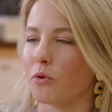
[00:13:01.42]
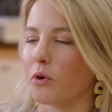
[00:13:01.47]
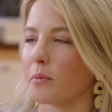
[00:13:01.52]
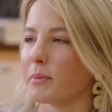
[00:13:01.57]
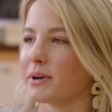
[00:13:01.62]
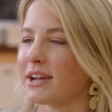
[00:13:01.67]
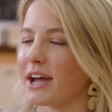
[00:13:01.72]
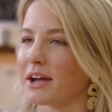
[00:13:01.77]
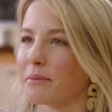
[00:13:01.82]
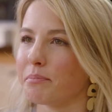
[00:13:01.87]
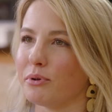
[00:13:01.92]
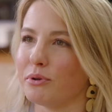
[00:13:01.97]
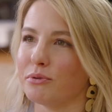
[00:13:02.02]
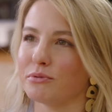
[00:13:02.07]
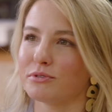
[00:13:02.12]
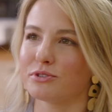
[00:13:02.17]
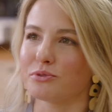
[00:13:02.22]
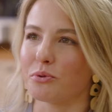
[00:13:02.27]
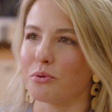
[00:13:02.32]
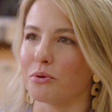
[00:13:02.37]
Normatec
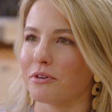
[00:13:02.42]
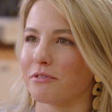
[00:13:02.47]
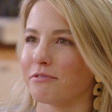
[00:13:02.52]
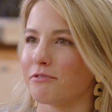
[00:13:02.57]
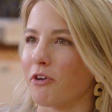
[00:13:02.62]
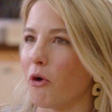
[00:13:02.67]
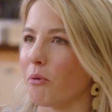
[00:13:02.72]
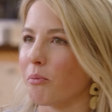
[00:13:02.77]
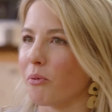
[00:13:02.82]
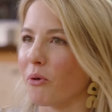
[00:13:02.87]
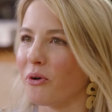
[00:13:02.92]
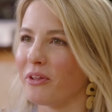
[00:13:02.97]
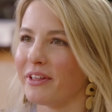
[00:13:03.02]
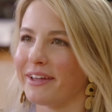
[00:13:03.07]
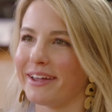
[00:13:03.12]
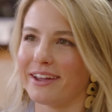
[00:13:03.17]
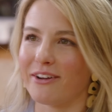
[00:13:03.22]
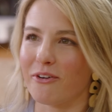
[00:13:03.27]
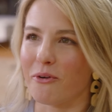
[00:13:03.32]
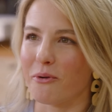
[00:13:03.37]
boots or foam
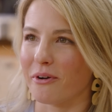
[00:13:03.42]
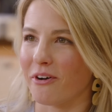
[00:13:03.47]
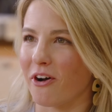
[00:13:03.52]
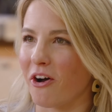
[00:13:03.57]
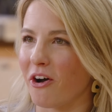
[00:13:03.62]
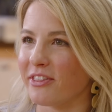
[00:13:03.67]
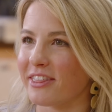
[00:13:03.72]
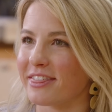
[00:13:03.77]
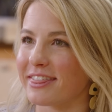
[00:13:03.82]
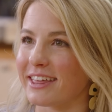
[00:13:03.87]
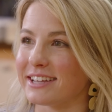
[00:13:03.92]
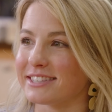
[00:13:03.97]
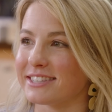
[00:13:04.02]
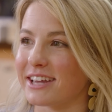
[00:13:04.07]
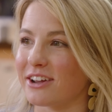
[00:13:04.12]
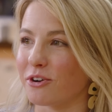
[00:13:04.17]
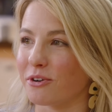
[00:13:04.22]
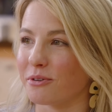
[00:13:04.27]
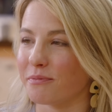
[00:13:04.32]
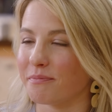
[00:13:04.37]
rolling or all the things
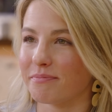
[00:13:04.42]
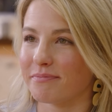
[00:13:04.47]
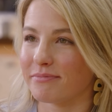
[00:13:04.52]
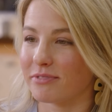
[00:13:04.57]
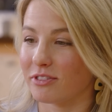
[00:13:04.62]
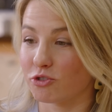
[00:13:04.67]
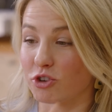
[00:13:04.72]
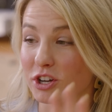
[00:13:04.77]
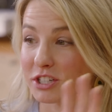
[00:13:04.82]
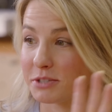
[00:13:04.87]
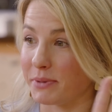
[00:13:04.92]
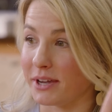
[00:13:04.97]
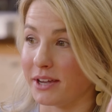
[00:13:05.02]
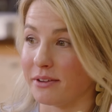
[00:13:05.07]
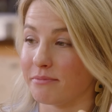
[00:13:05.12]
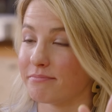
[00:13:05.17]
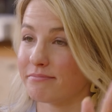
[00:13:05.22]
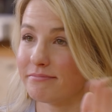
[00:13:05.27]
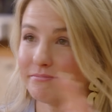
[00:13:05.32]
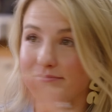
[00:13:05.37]
that are, trust
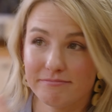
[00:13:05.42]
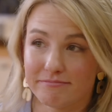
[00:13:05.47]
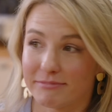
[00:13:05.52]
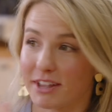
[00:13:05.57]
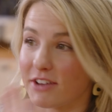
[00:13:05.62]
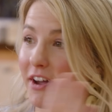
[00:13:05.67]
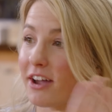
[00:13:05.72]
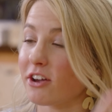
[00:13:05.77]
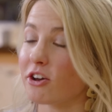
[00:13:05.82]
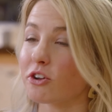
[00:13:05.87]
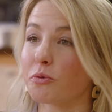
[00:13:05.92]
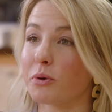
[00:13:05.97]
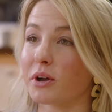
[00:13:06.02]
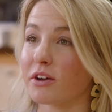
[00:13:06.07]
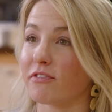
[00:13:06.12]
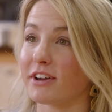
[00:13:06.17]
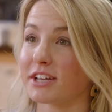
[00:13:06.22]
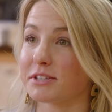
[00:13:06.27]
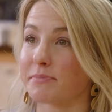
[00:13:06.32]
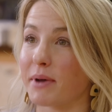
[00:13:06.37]
me, if I could
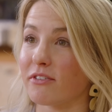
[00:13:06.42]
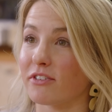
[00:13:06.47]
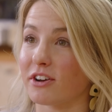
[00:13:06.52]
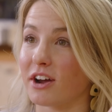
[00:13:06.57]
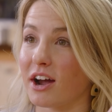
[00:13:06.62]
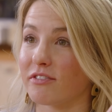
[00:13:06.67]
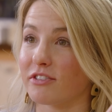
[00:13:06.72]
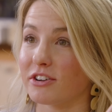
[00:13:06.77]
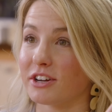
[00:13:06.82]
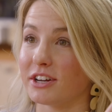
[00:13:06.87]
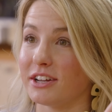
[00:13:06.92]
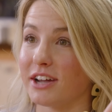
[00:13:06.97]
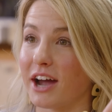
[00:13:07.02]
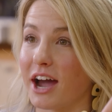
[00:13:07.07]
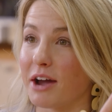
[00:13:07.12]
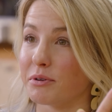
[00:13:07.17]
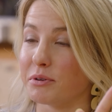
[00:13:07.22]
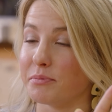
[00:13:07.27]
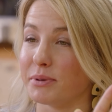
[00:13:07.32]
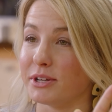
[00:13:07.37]
quick fix my recovery,
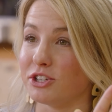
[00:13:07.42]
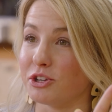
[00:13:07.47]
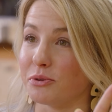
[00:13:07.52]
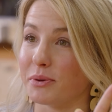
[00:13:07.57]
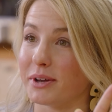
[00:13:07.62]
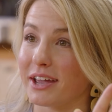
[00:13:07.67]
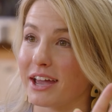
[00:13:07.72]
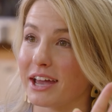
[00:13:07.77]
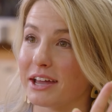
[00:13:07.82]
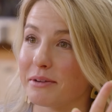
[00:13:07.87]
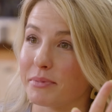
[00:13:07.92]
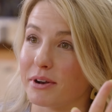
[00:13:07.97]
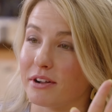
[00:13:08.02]
I would be doing it.